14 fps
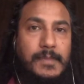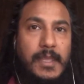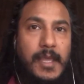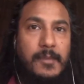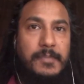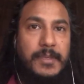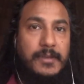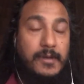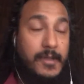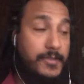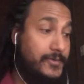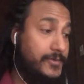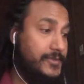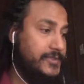helping
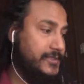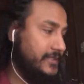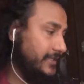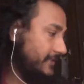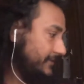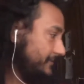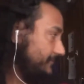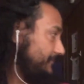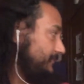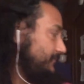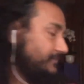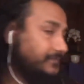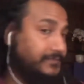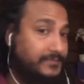others
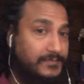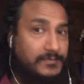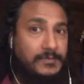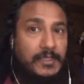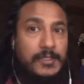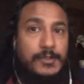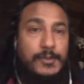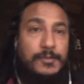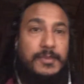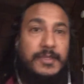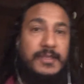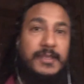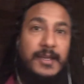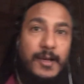to
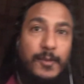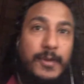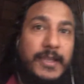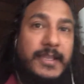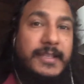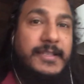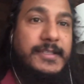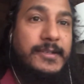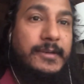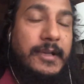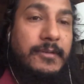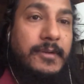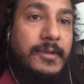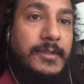be awakened. So
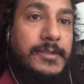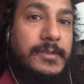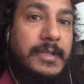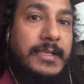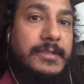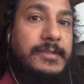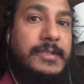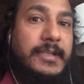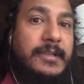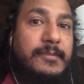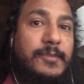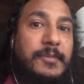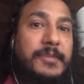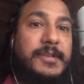I would also like to take a
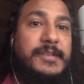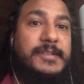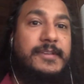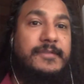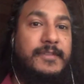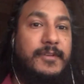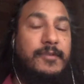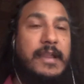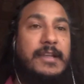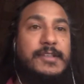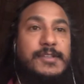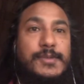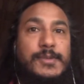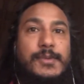moment of
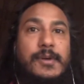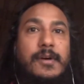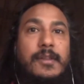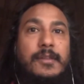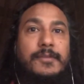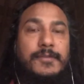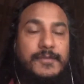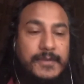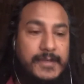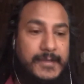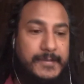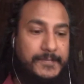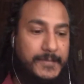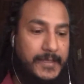gratitude all of
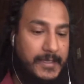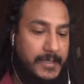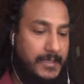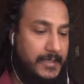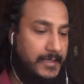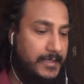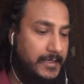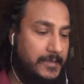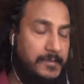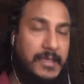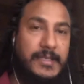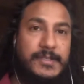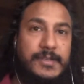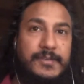
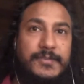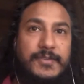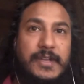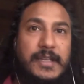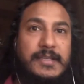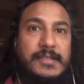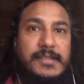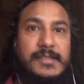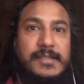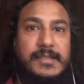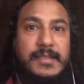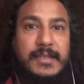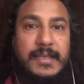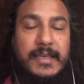my dear friends
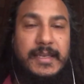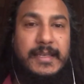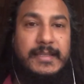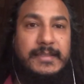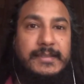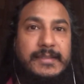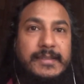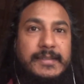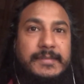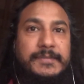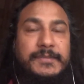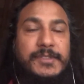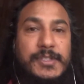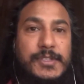and
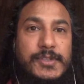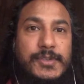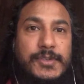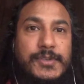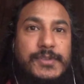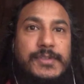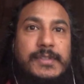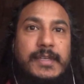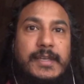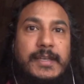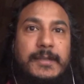teachers